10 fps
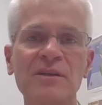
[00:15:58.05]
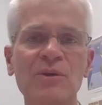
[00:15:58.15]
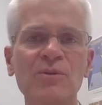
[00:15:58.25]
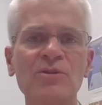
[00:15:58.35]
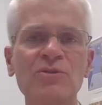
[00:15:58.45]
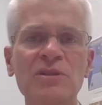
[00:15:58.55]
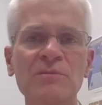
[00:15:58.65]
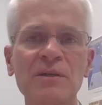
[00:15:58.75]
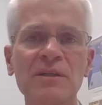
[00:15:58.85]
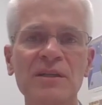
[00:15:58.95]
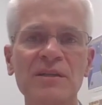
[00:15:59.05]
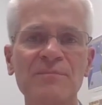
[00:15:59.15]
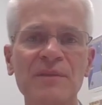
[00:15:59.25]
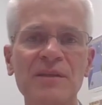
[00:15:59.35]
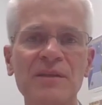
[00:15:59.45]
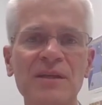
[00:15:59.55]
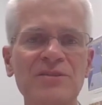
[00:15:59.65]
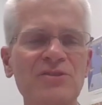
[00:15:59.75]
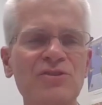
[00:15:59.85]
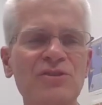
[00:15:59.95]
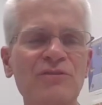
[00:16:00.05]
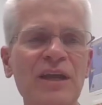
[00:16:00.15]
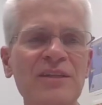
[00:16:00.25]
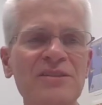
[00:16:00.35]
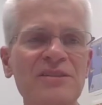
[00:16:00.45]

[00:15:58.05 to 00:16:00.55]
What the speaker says: Well, we're losing money. I said, did you ever ask the